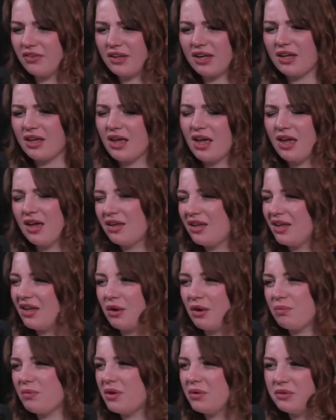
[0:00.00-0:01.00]
Like you
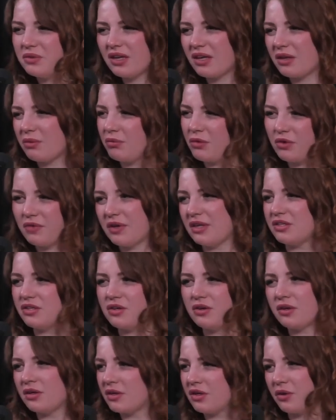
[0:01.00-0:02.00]
know, music and movies you
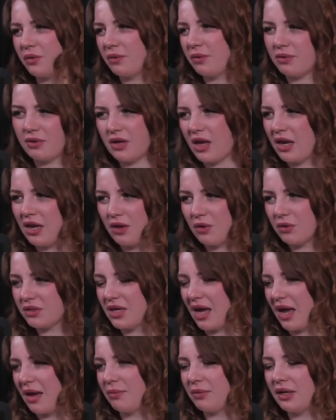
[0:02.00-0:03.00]
can do any old
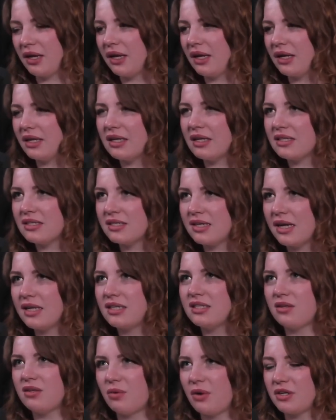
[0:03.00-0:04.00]
time. Like it's
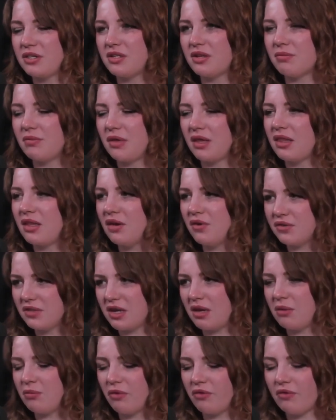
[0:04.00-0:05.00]
nice to watch something that you've
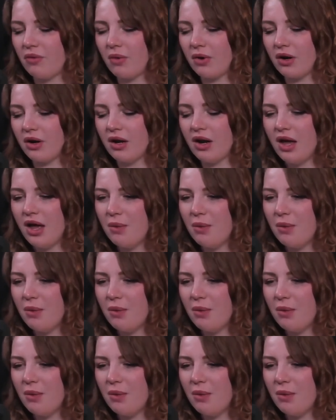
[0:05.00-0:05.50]
seen before.